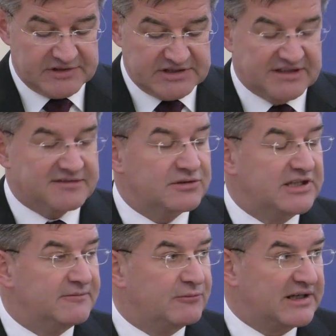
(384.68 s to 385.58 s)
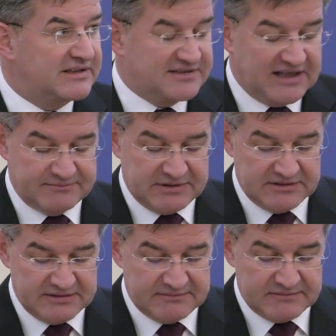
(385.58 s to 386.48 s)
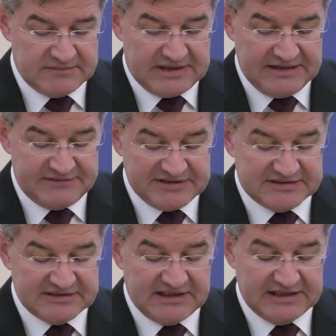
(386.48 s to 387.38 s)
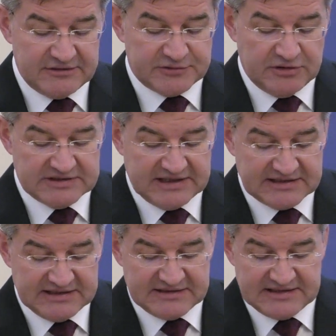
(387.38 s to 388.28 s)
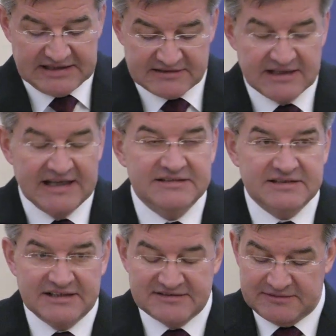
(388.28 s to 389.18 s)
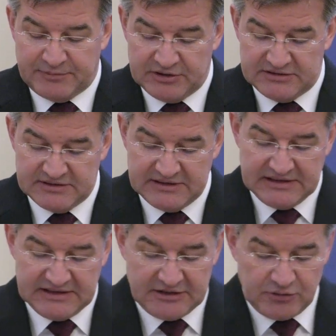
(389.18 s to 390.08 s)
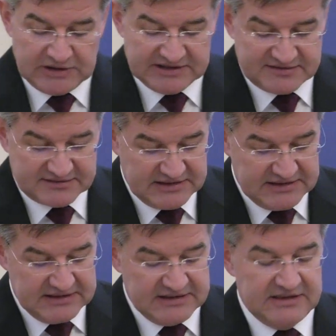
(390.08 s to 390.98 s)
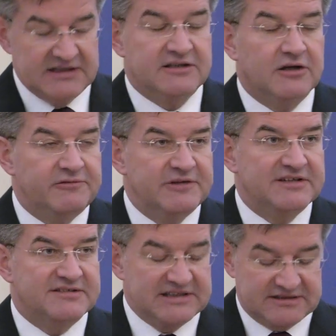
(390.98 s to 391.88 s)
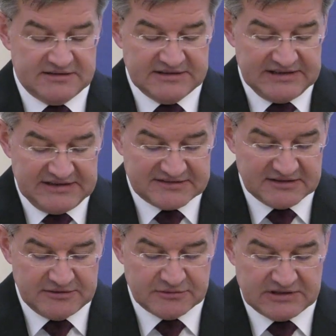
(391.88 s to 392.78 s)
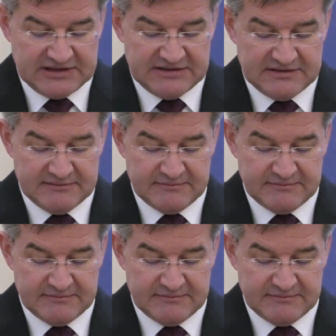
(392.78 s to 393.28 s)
Just to name one example, I visited the line of contact and the entry-exit point in Luhansk, in conflict-stricken eastern Ukraine.